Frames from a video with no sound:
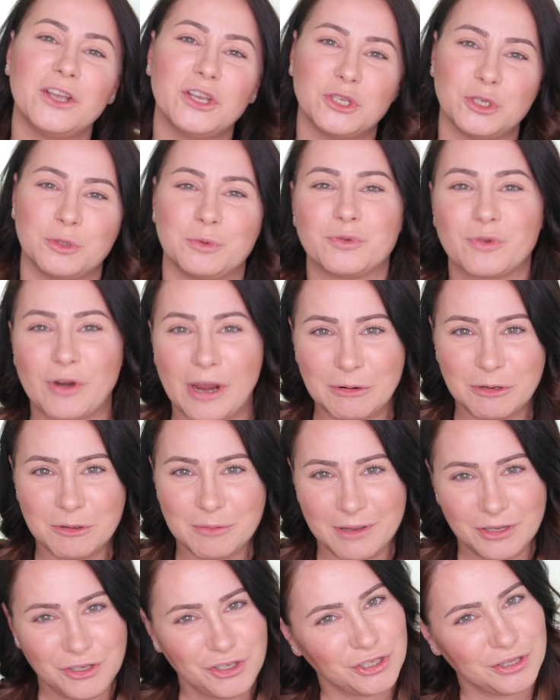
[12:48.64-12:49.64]
subscribe to
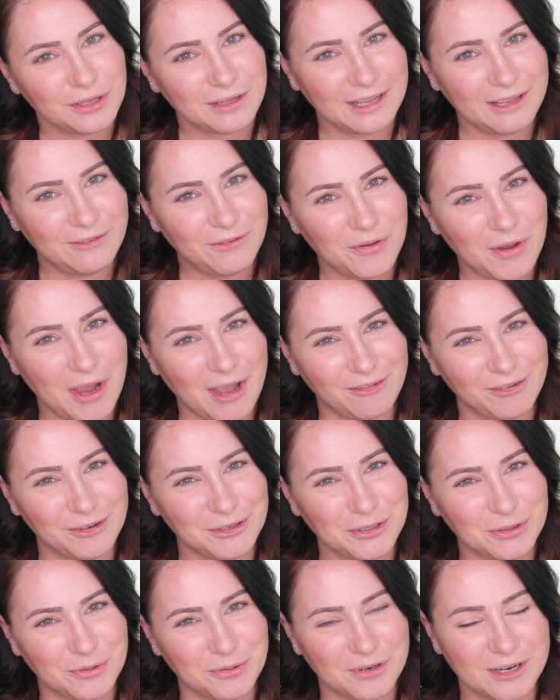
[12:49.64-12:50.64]
my channel if you
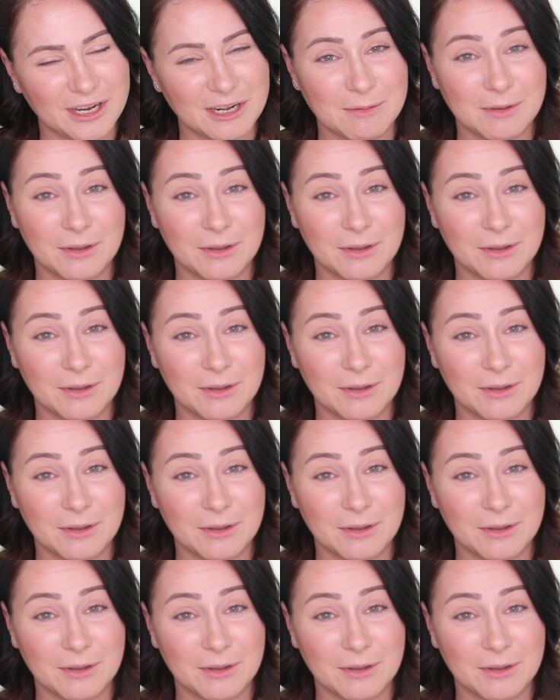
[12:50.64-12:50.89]
haven't already,